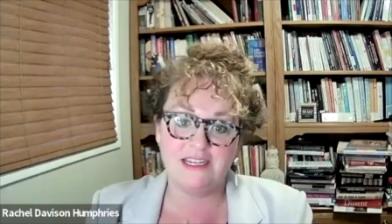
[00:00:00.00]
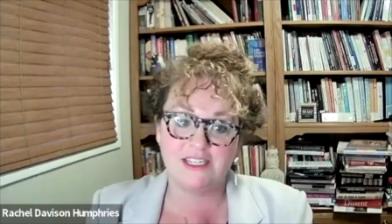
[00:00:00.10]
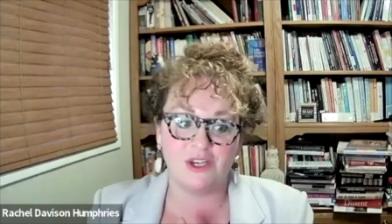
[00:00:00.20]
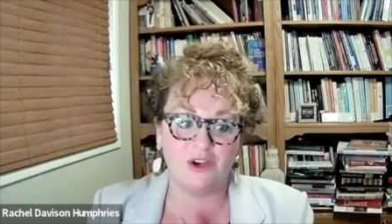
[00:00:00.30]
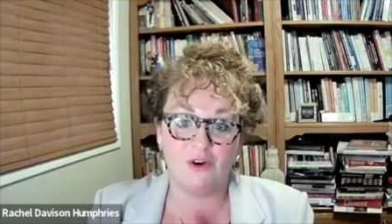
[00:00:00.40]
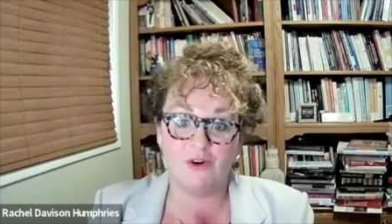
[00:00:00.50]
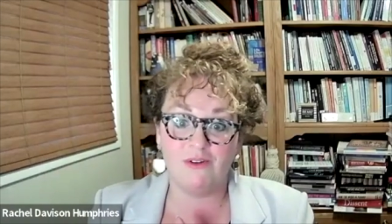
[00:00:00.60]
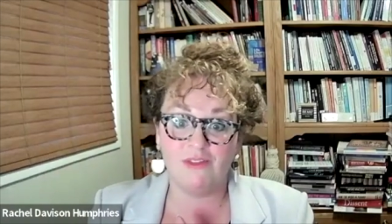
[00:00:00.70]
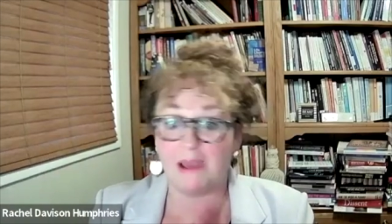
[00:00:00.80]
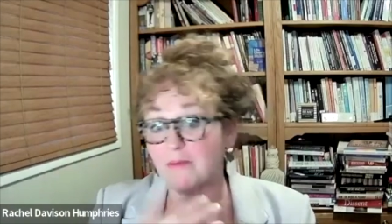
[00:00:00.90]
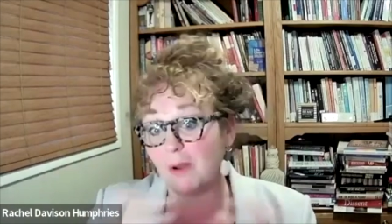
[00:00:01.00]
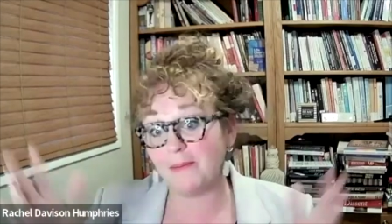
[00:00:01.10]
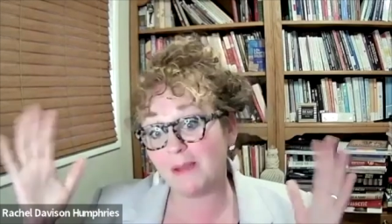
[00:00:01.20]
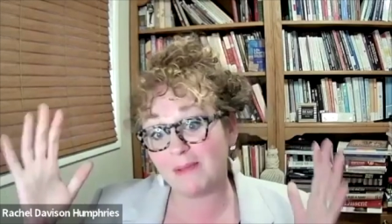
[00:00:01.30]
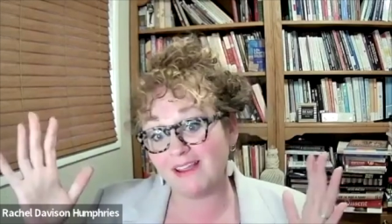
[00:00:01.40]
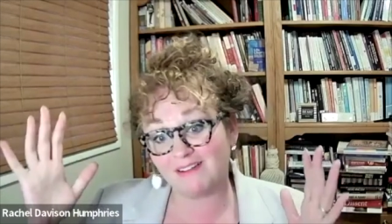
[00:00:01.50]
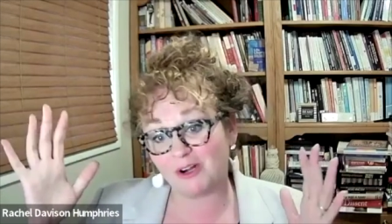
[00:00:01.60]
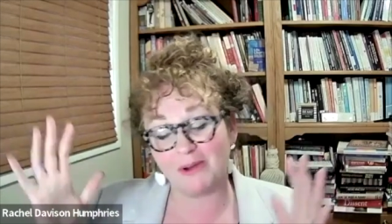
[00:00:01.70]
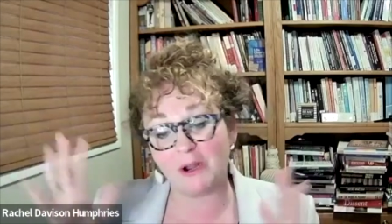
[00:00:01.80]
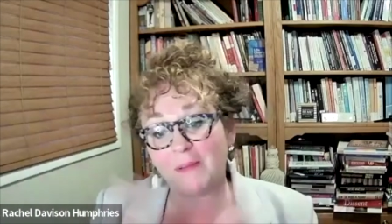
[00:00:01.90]
So that brought me on my
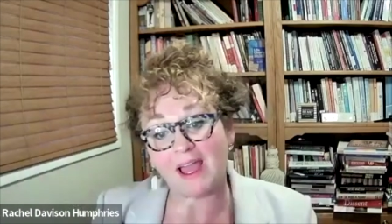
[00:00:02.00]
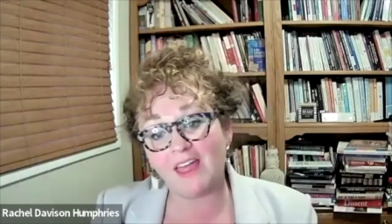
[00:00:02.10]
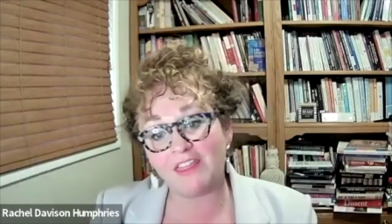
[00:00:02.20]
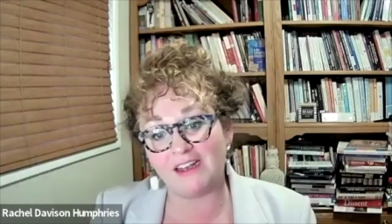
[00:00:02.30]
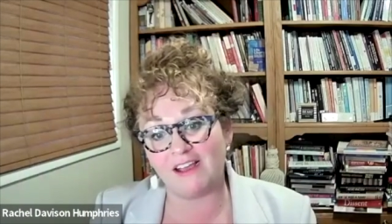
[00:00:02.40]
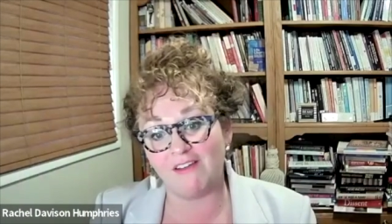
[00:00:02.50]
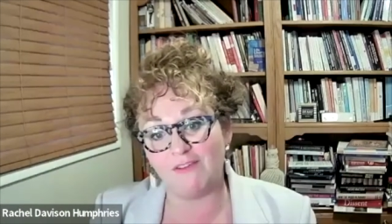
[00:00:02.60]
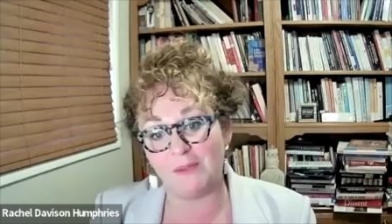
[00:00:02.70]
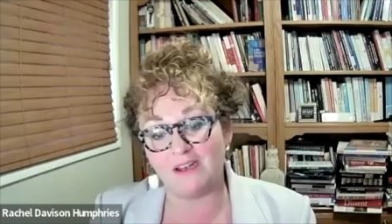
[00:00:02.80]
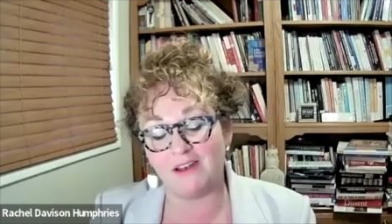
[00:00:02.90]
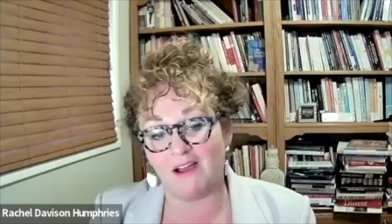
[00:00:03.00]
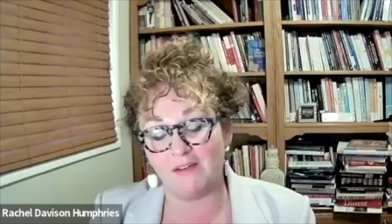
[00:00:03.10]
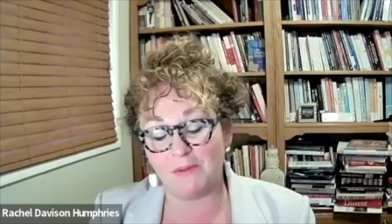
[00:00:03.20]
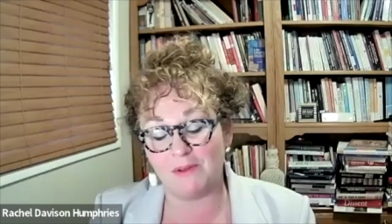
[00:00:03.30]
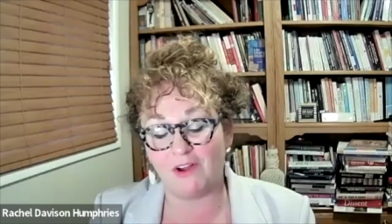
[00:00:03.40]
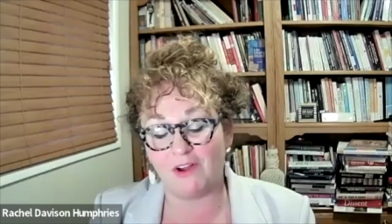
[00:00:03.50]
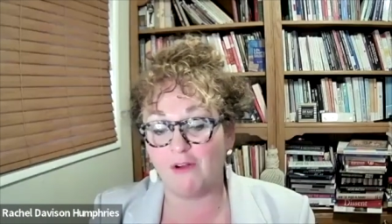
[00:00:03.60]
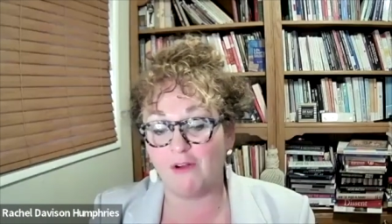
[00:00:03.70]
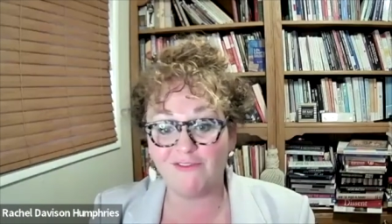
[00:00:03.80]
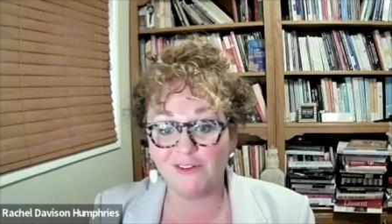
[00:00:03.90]
career path, and I've been very
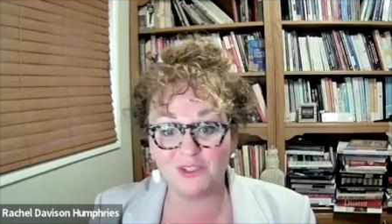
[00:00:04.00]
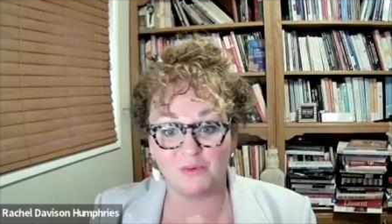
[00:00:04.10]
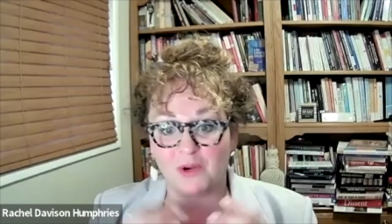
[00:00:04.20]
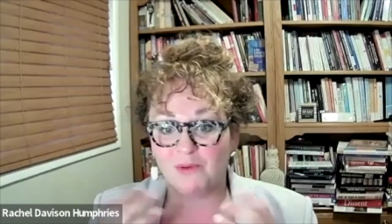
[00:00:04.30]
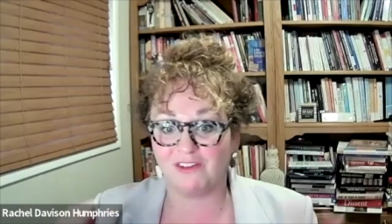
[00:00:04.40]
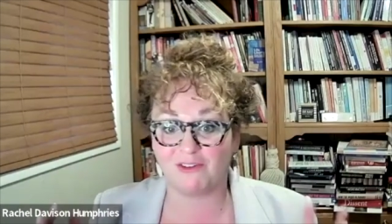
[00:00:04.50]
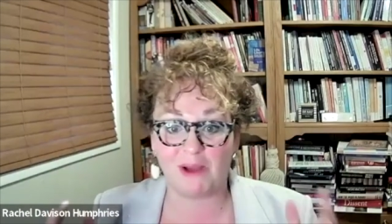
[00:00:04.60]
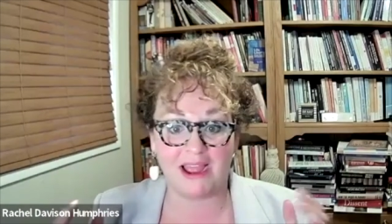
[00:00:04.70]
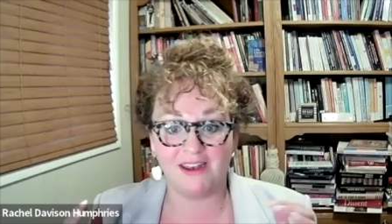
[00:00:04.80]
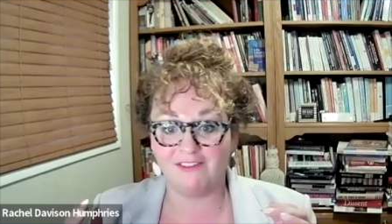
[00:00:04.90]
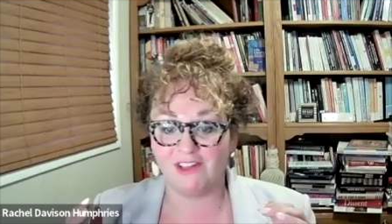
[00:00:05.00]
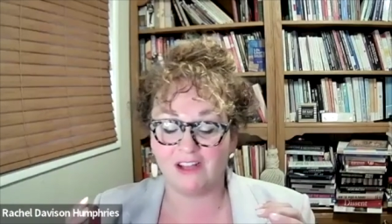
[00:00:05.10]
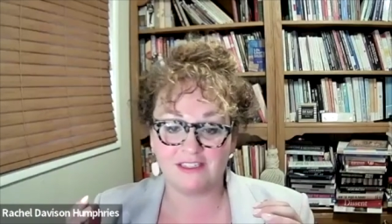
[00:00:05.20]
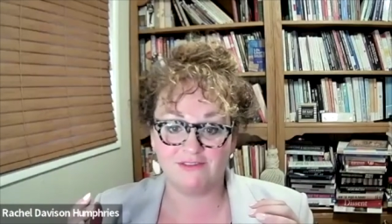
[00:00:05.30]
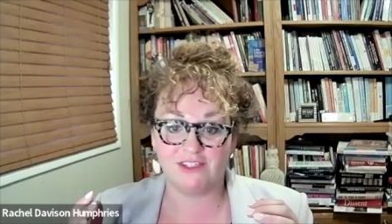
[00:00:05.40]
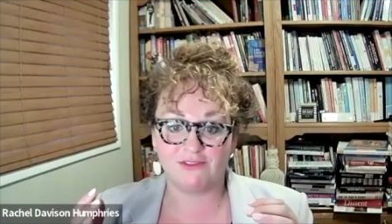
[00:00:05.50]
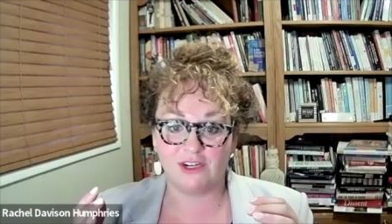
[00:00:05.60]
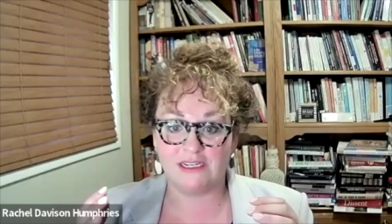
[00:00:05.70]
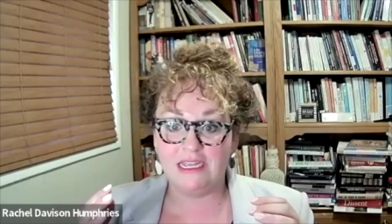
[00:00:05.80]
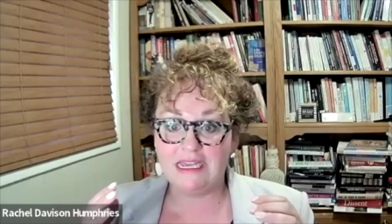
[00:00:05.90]
grateful to work with a variety of lots of
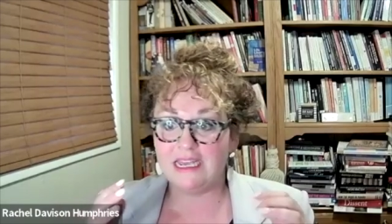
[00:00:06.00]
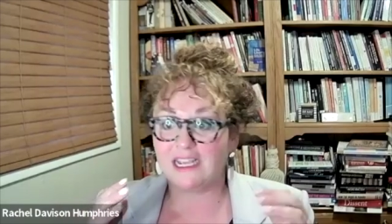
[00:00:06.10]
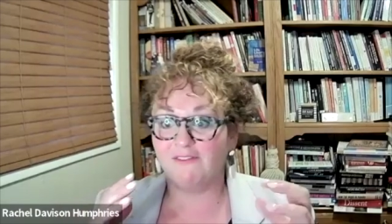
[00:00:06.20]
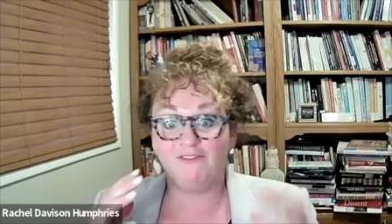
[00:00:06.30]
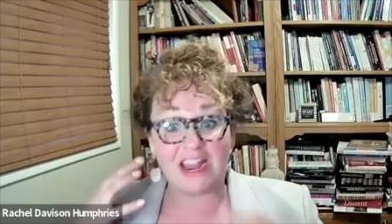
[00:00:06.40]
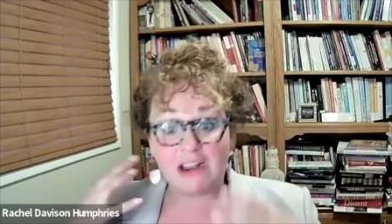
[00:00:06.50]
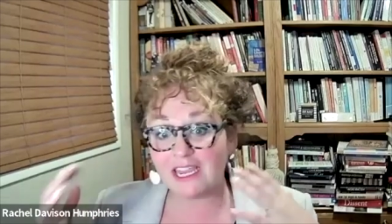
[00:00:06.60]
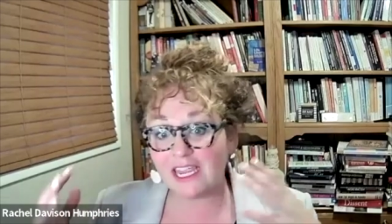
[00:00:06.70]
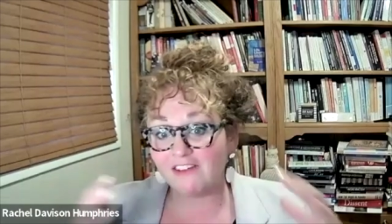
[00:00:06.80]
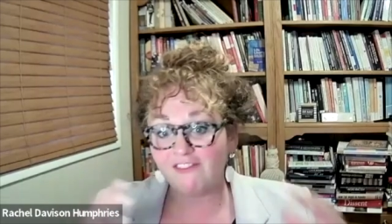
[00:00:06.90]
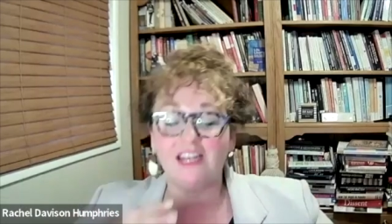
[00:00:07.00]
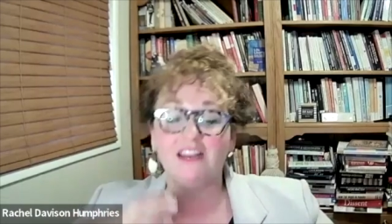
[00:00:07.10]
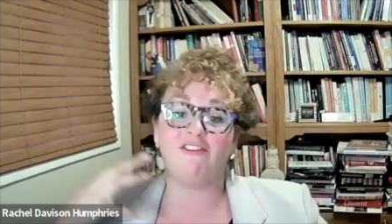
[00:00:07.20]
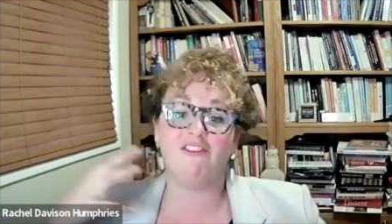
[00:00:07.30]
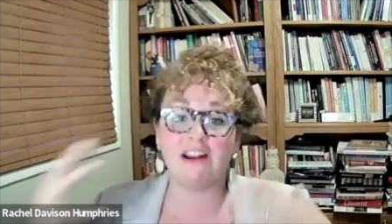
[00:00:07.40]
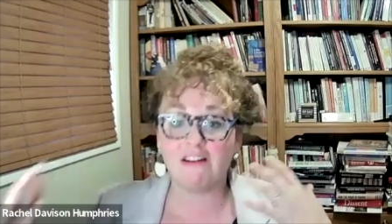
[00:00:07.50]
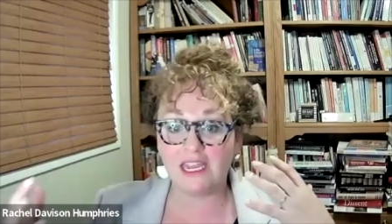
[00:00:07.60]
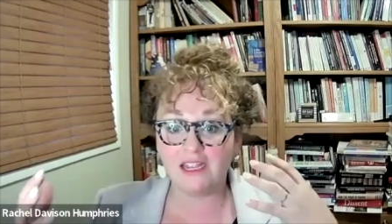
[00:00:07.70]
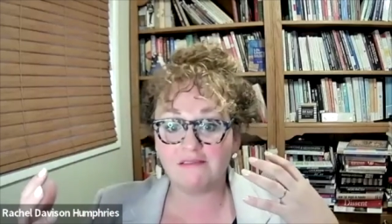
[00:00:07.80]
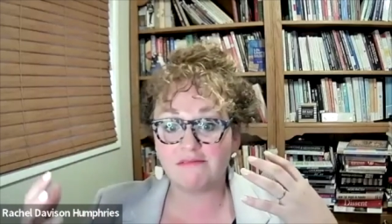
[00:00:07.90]
different, very innovative,
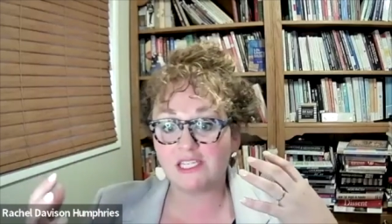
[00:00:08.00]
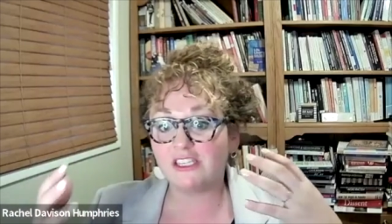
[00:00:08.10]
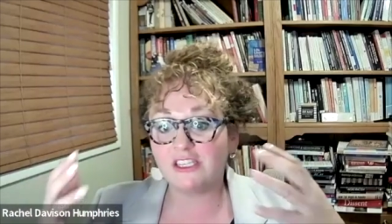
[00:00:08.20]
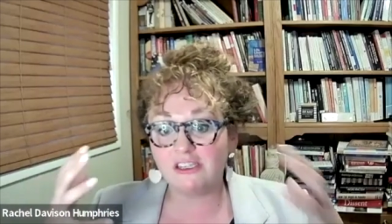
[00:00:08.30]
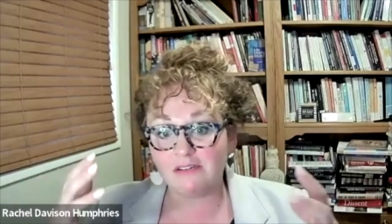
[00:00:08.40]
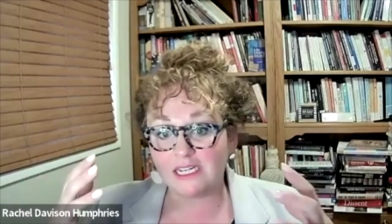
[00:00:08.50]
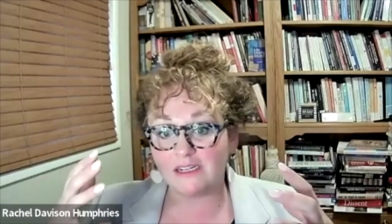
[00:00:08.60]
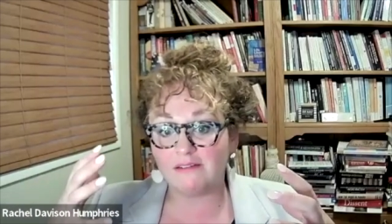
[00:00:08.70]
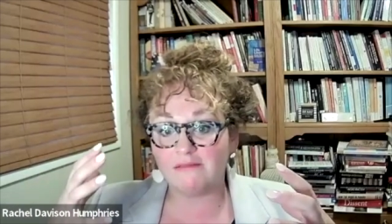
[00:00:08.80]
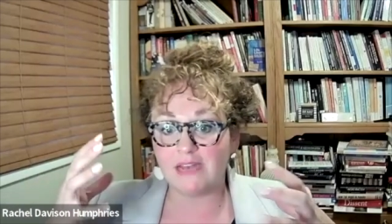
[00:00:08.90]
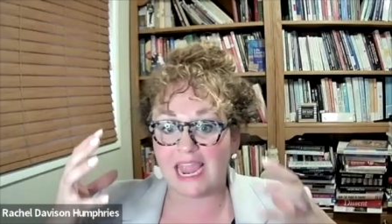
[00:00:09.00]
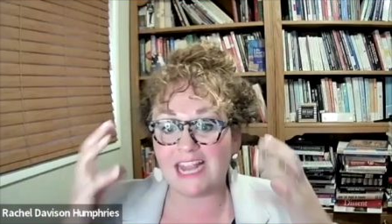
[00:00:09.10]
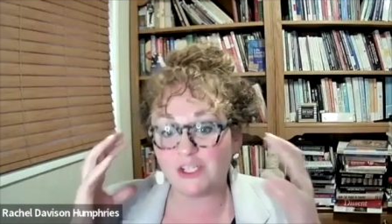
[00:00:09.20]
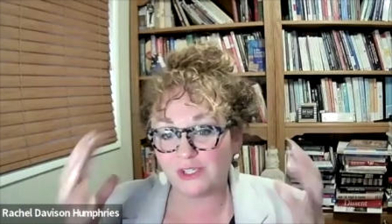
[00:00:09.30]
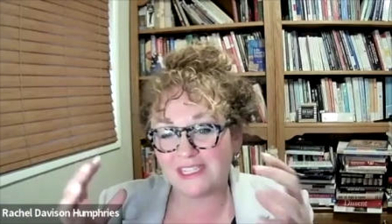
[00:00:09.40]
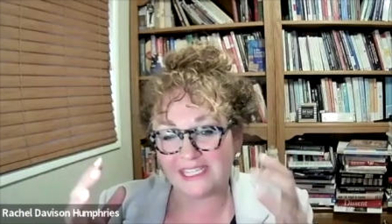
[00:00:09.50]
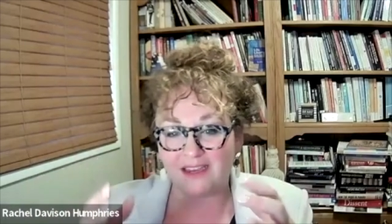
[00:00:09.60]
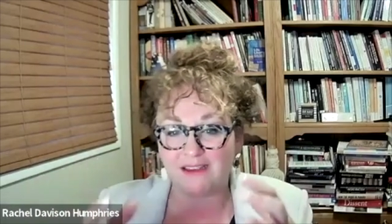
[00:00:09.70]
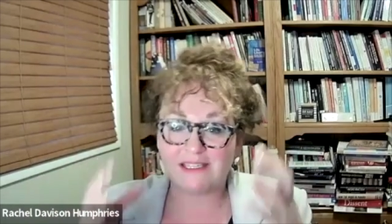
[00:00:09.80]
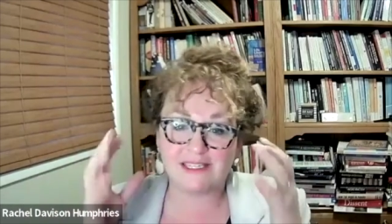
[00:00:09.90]
very student
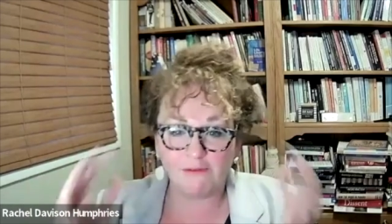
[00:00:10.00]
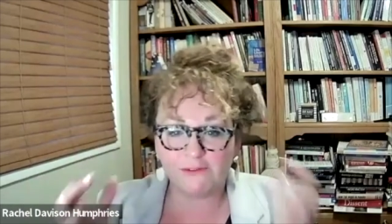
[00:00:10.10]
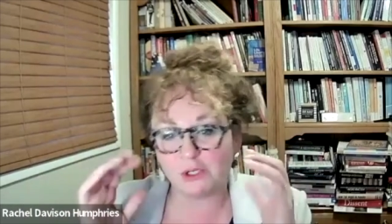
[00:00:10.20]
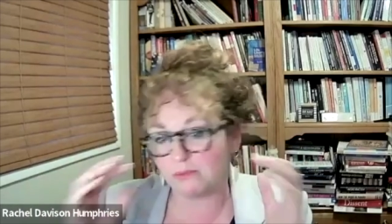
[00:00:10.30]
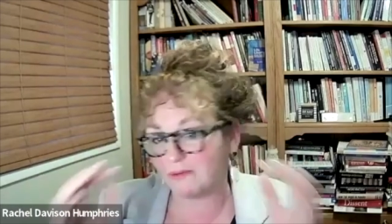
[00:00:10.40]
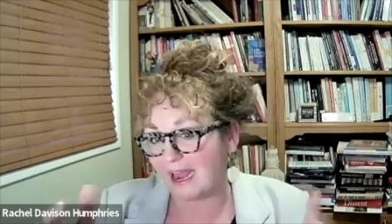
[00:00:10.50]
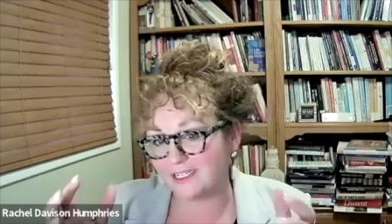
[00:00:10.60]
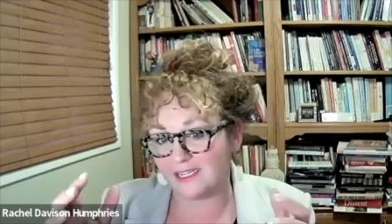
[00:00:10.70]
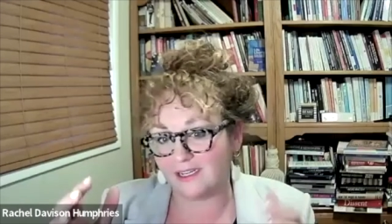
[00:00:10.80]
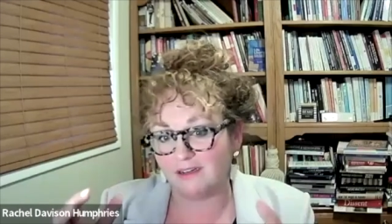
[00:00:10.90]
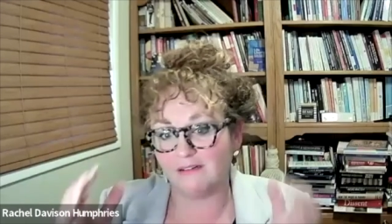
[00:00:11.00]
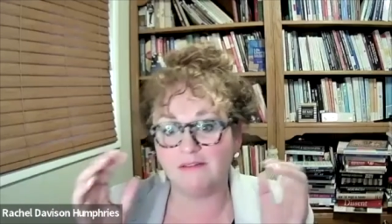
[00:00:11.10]
agency, self-directed